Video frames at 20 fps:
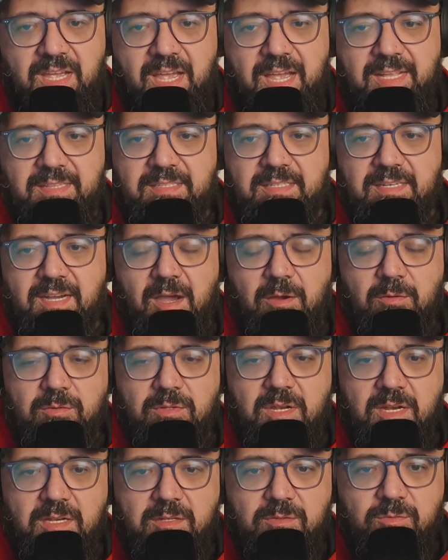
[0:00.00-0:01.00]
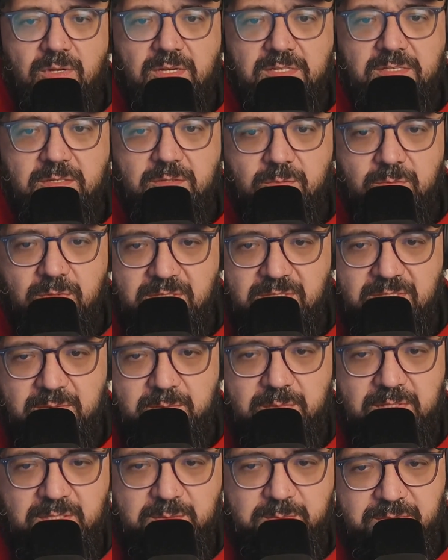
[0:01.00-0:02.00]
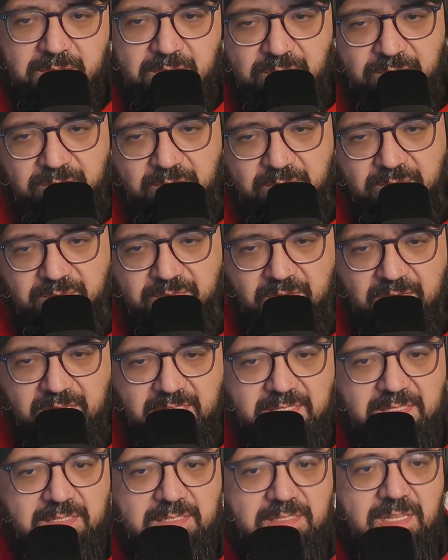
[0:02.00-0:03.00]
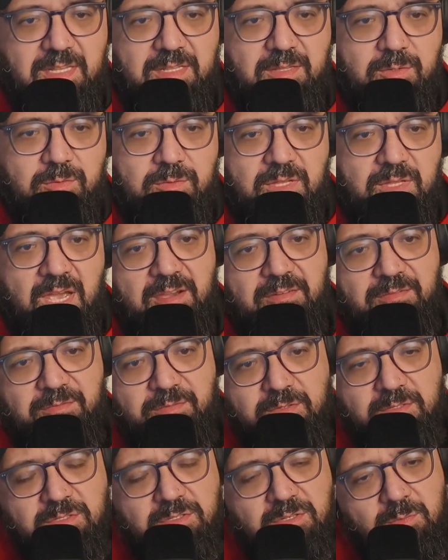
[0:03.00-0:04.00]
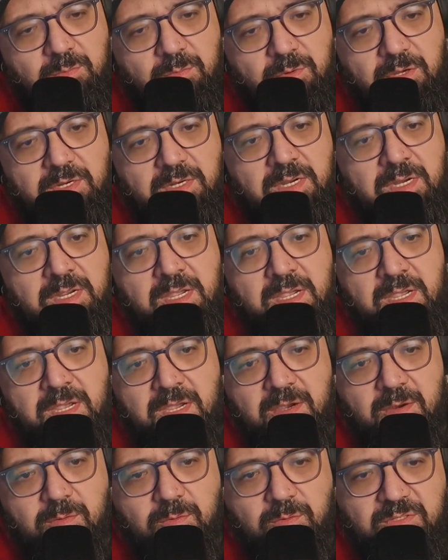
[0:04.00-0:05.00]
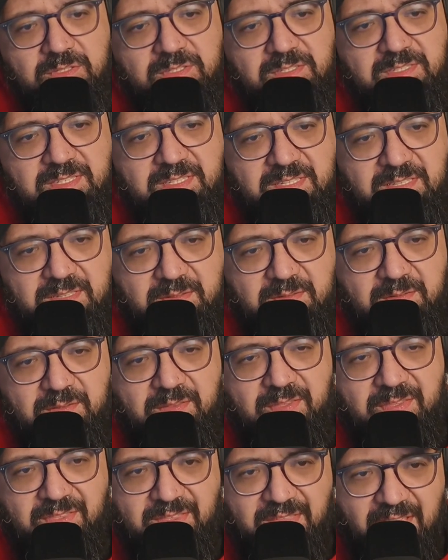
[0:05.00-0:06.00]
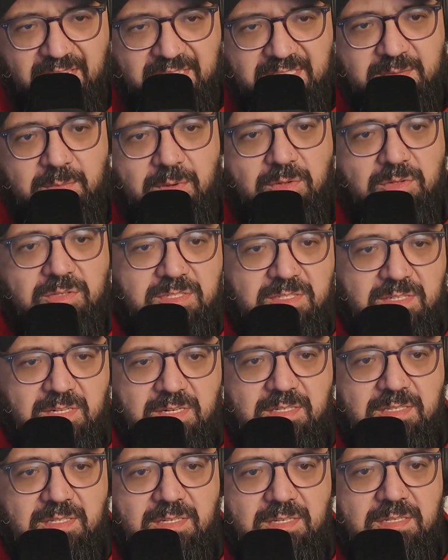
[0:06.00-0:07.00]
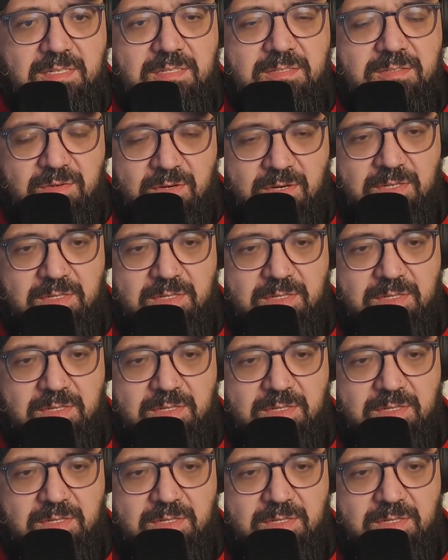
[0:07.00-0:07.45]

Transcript: And I would like to ask you, what's the best piece of advice that you would have for someone who thinks about starting in this